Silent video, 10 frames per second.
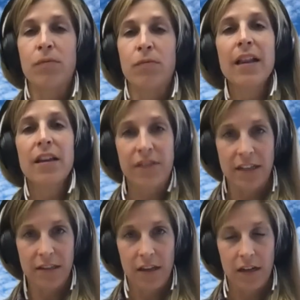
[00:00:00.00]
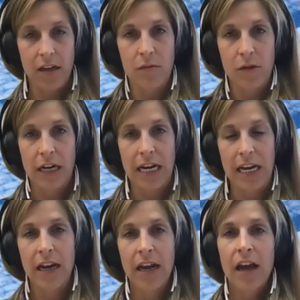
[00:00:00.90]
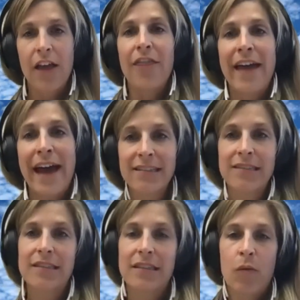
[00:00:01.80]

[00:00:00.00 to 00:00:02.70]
relevant to the community that's